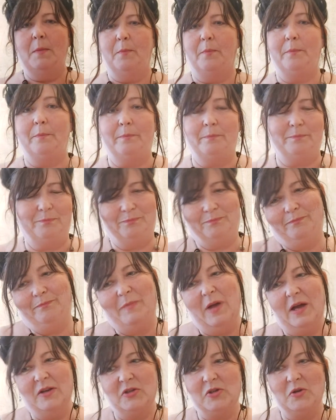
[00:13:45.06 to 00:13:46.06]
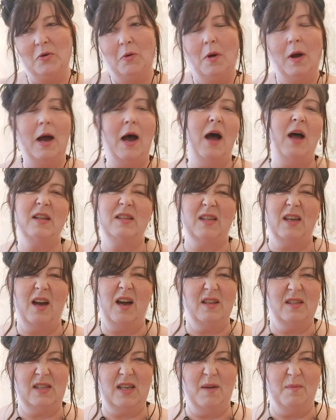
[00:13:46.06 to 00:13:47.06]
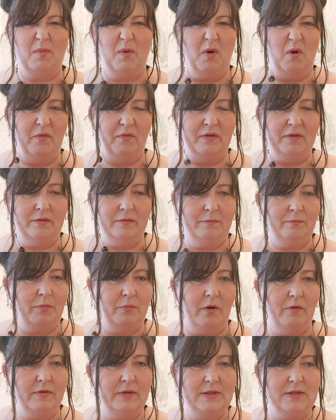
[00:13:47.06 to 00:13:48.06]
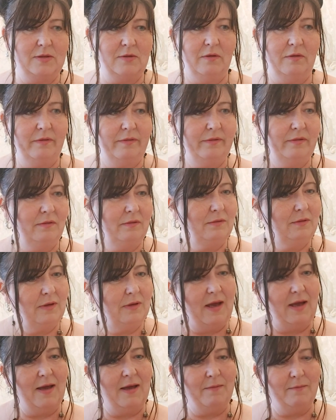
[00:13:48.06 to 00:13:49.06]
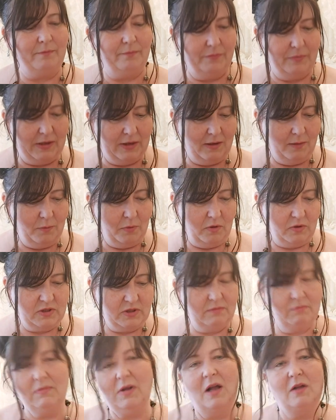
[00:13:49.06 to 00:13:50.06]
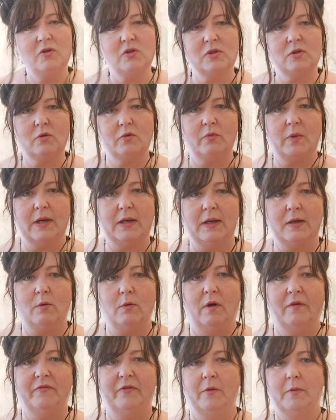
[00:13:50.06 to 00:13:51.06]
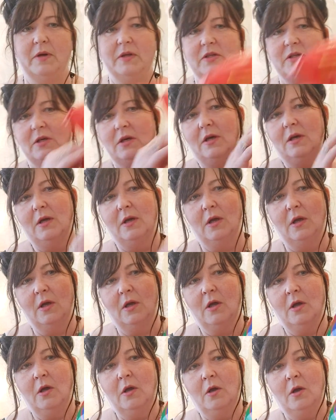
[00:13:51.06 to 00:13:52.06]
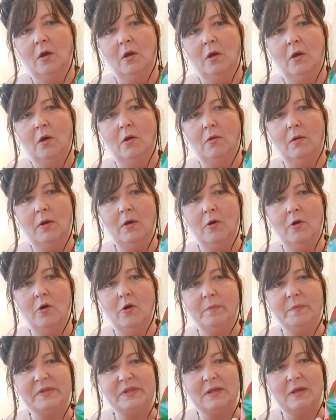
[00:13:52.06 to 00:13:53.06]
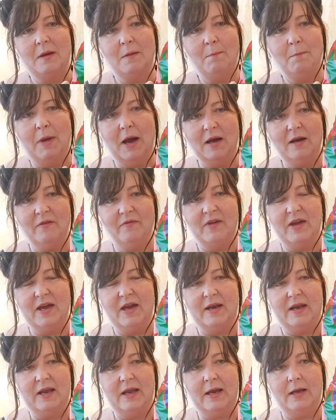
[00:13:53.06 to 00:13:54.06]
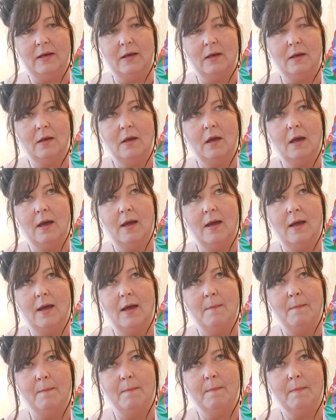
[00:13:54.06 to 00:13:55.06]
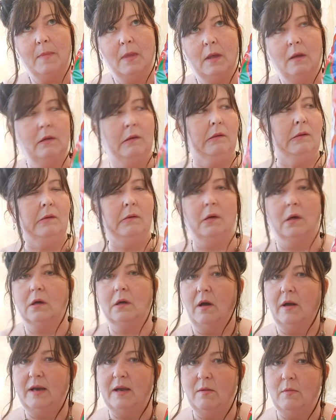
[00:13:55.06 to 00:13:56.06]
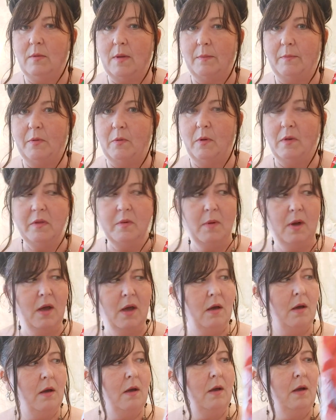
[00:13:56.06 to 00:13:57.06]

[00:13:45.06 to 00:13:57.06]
of, I don't know, I'll say boring stuff, but I'll just quickly go through it. Hula hoops, pack of 18, can't even remember what they were.